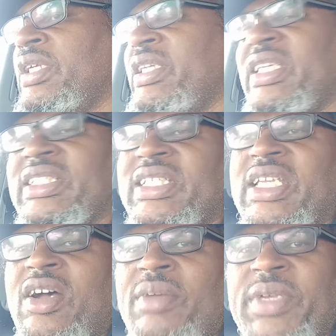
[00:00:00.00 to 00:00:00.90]
and then she
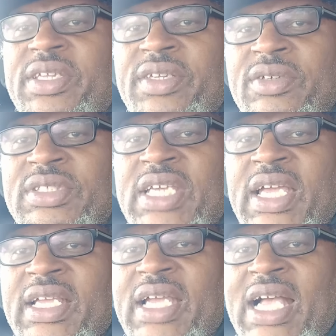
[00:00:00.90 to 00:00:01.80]
called me a new
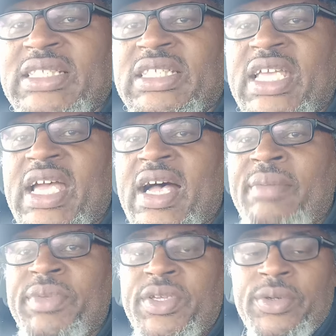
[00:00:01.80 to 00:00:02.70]
jack. I said,
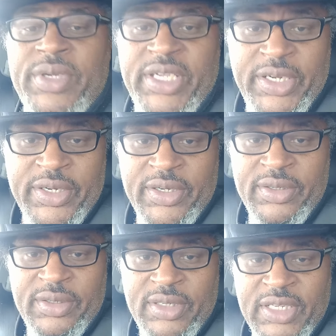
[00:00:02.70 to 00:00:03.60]
I'm new
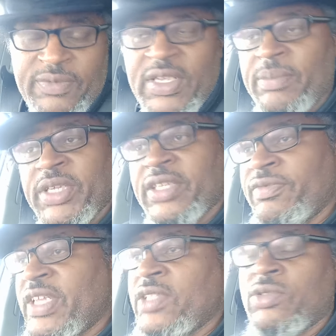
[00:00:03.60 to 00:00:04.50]
here.
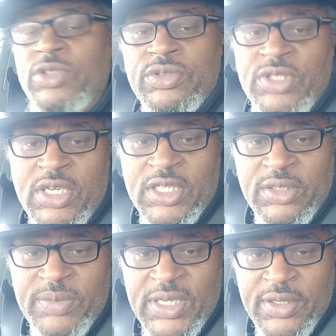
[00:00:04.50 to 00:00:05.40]
If that's what you're
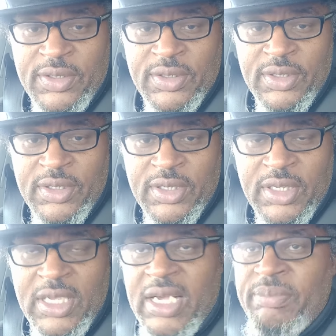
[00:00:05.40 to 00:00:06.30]
talking about.
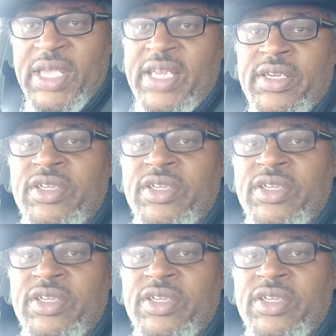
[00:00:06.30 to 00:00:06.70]
I'm not a